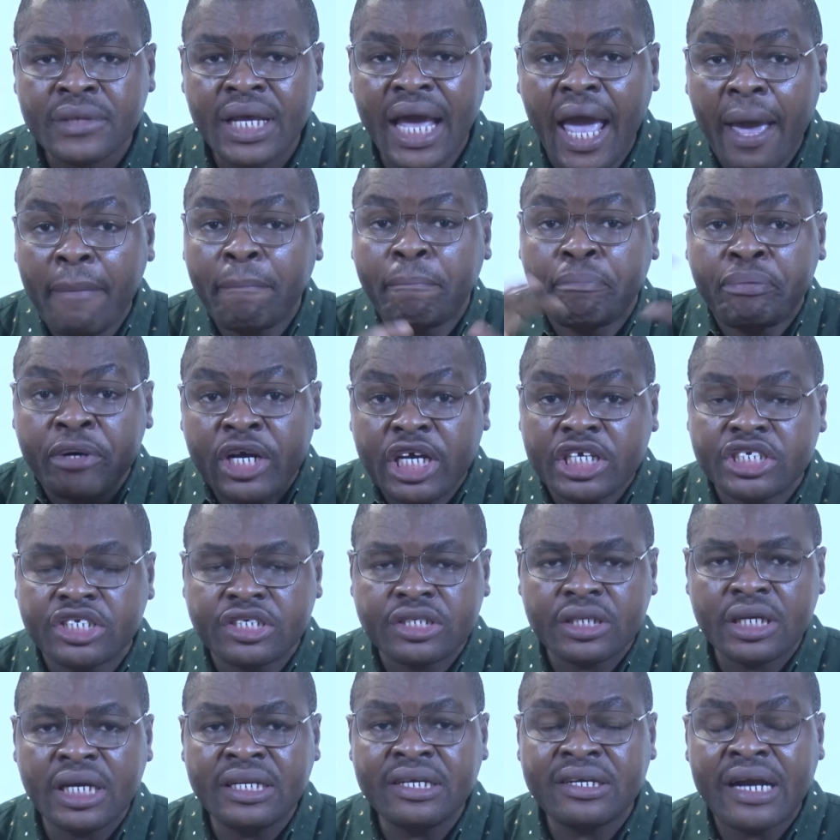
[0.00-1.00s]
A
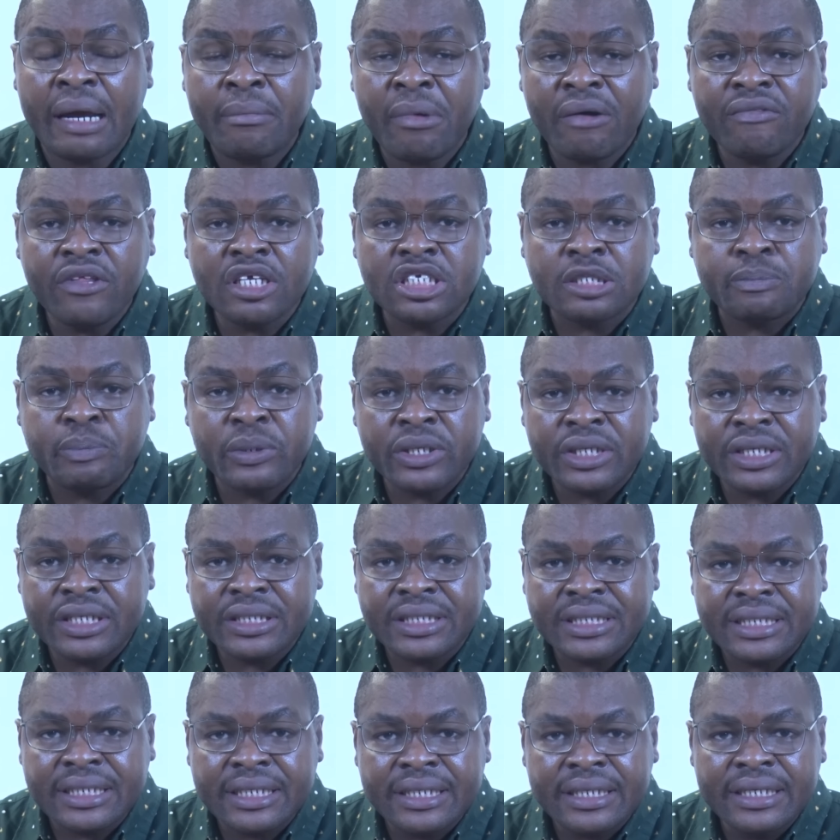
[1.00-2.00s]
bridge in the realm of the
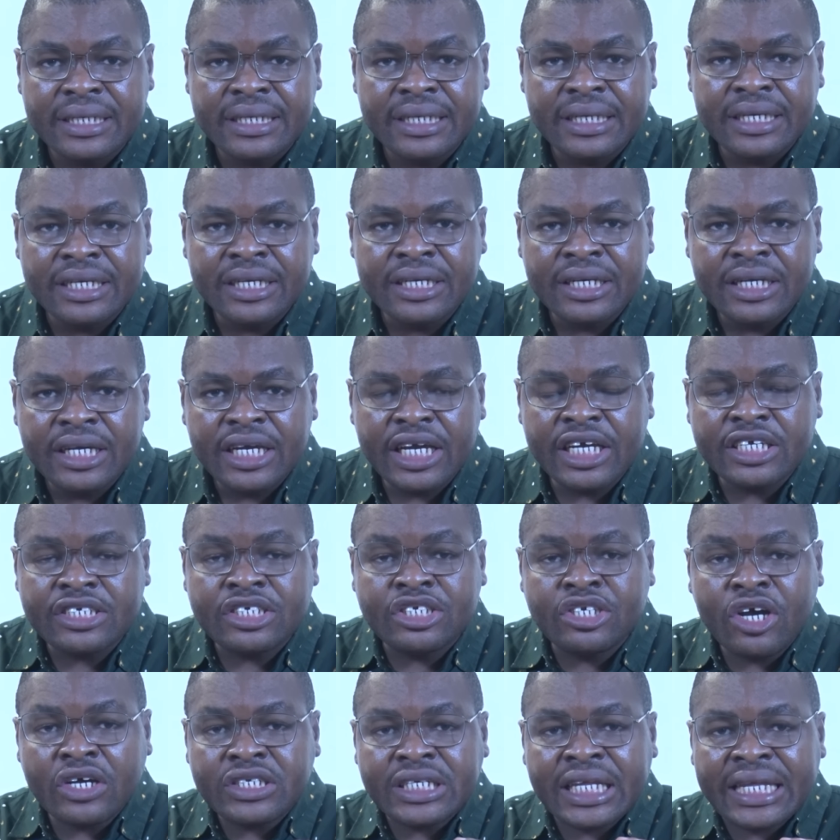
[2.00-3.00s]
spirit is
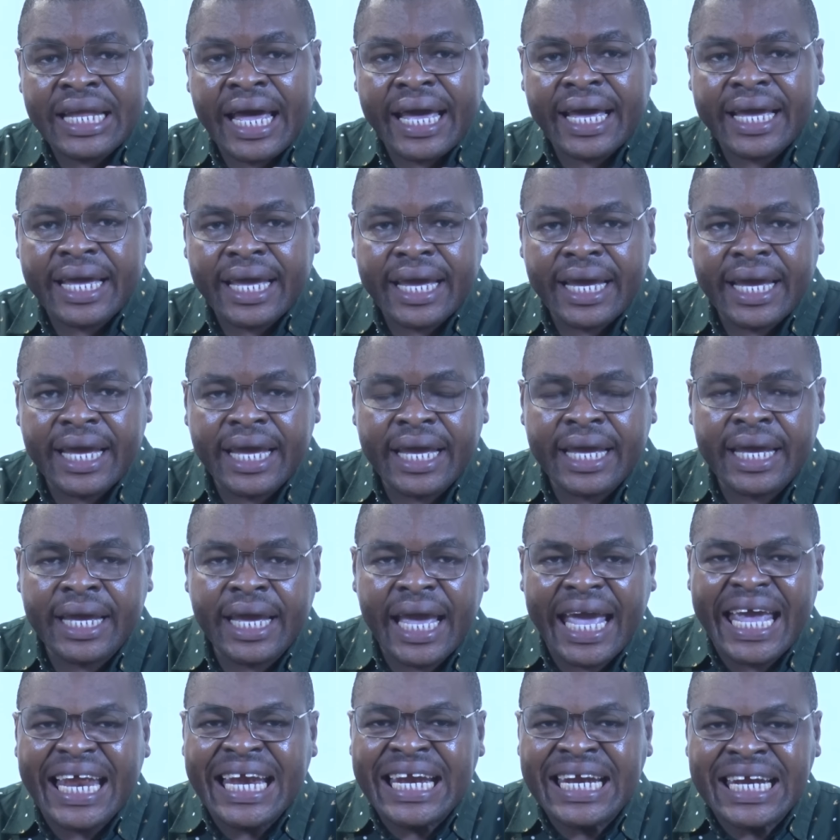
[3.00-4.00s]
just like
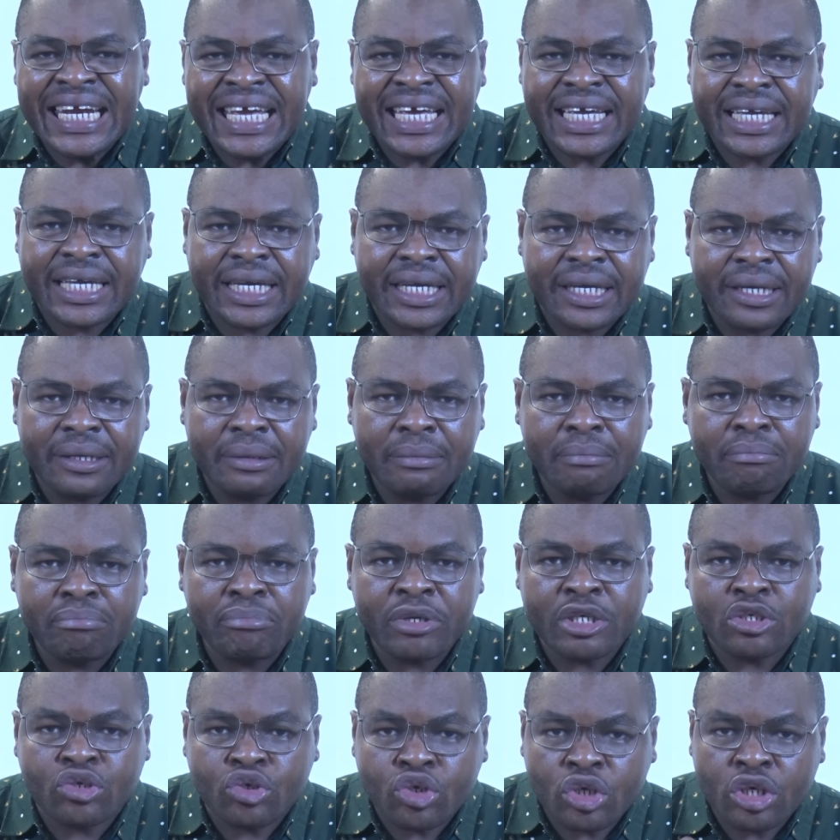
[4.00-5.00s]
a link
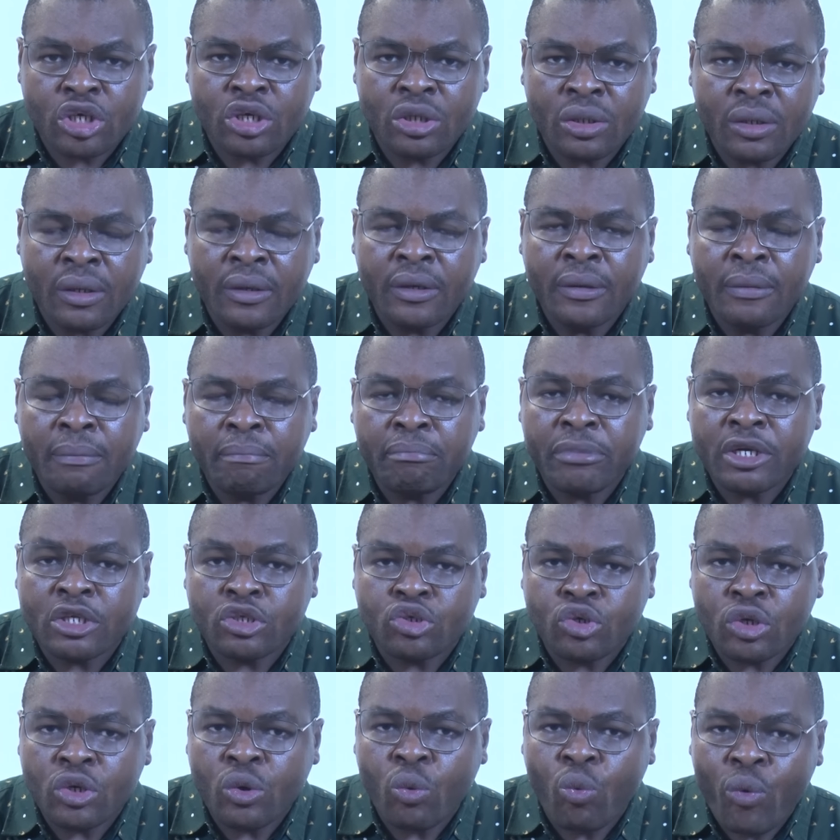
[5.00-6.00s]
between
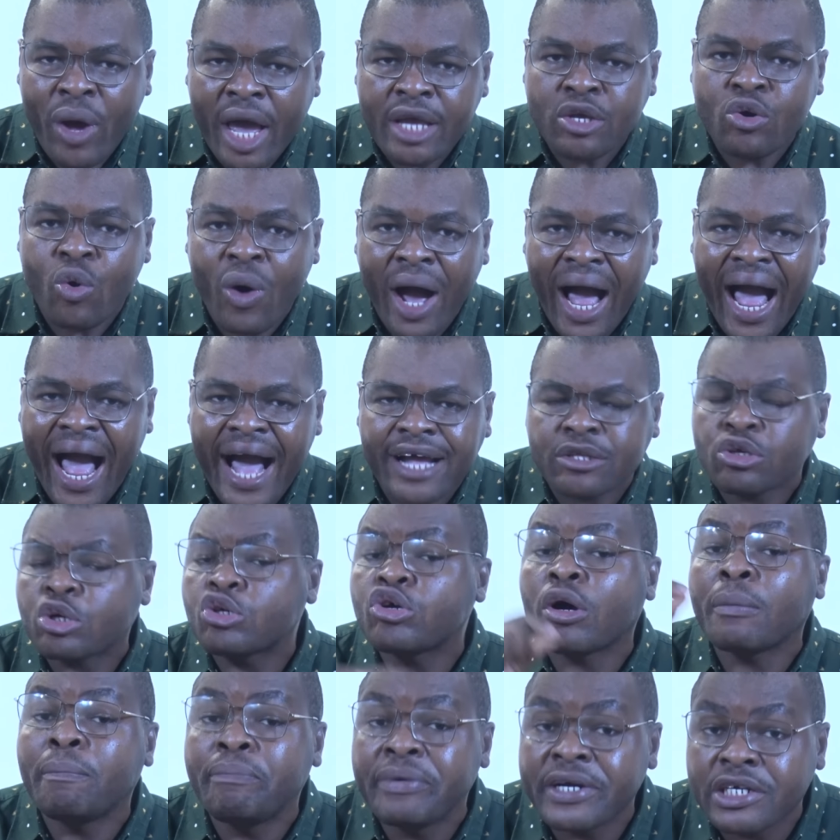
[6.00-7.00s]
where you are to
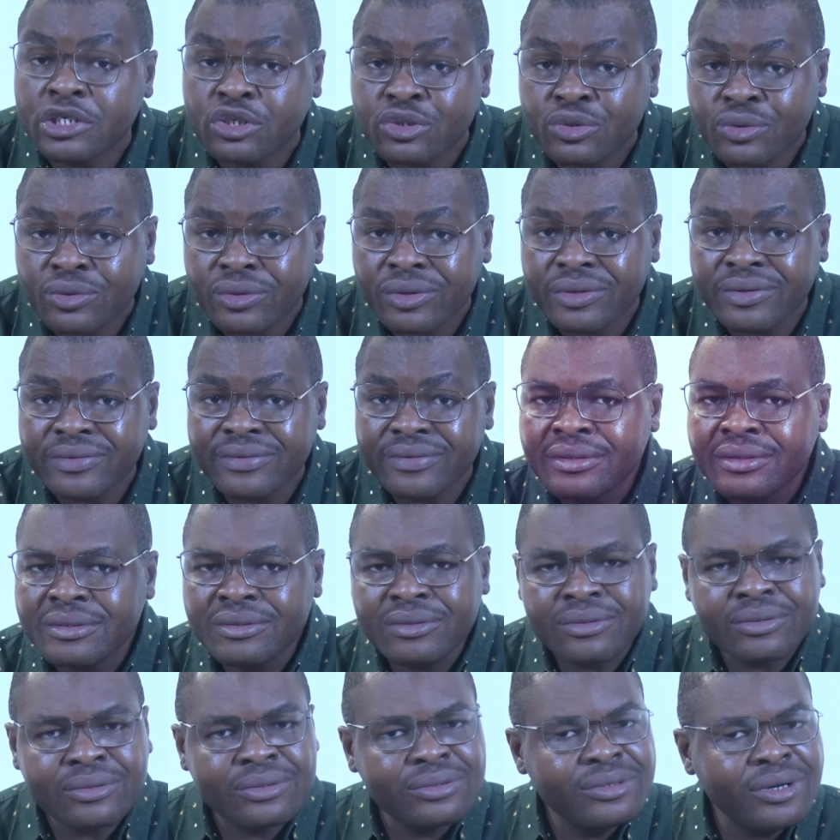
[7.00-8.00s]
your breakthrough.
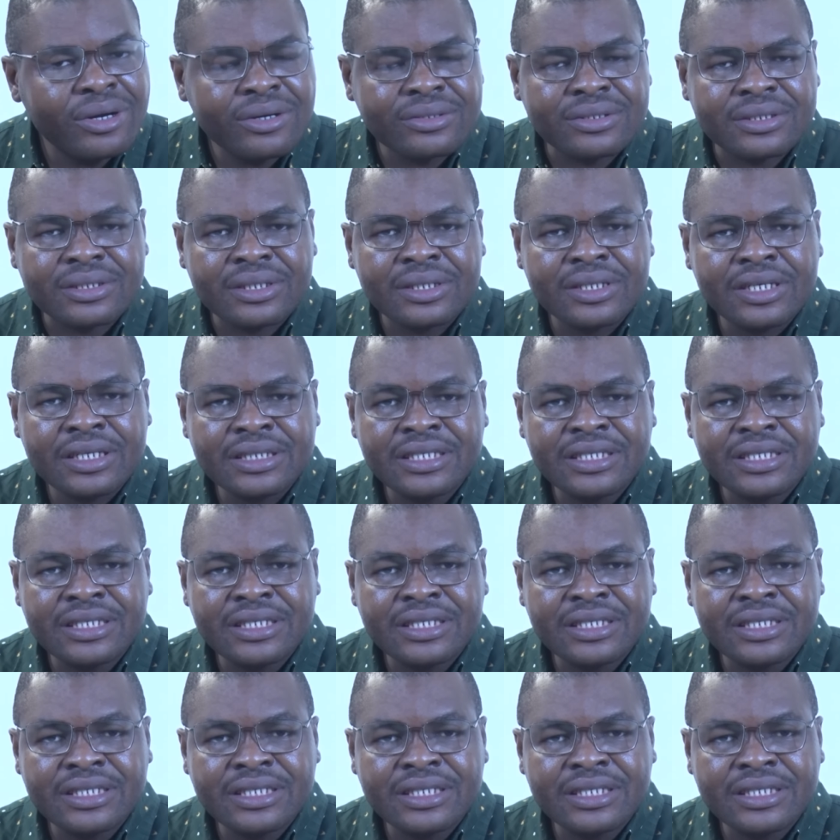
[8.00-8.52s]
You could not.